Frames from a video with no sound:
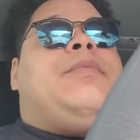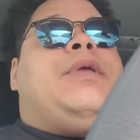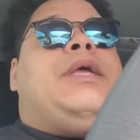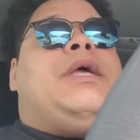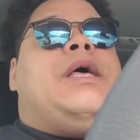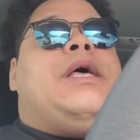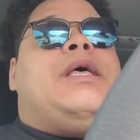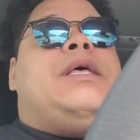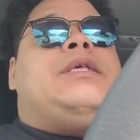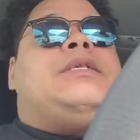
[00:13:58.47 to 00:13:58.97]

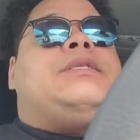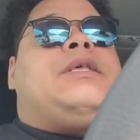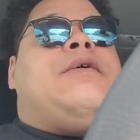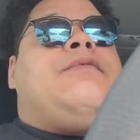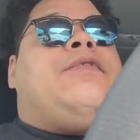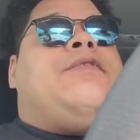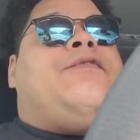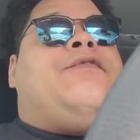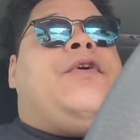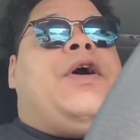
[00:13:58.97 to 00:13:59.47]
because
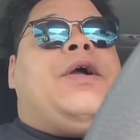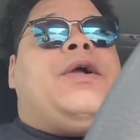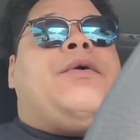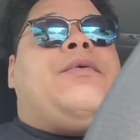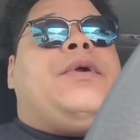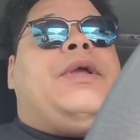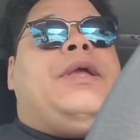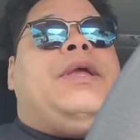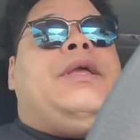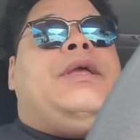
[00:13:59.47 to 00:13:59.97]
of the
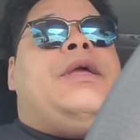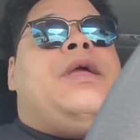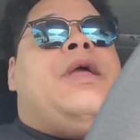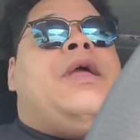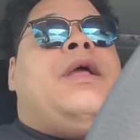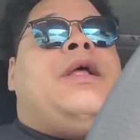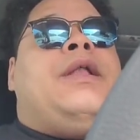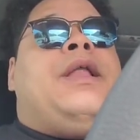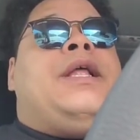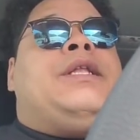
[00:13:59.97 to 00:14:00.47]
fuckery
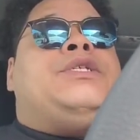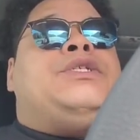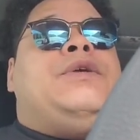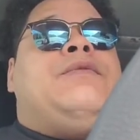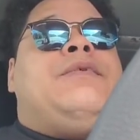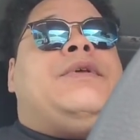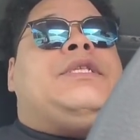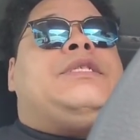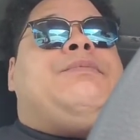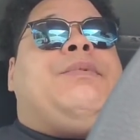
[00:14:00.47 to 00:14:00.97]
that
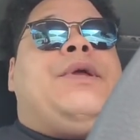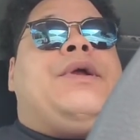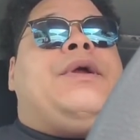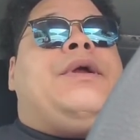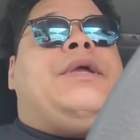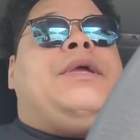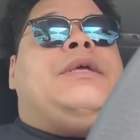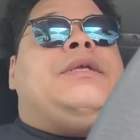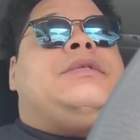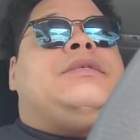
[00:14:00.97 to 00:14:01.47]
you've
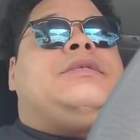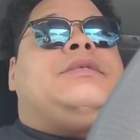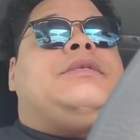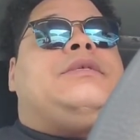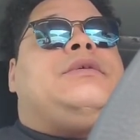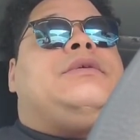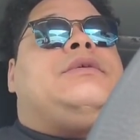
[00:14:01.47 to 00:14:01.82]
experienced.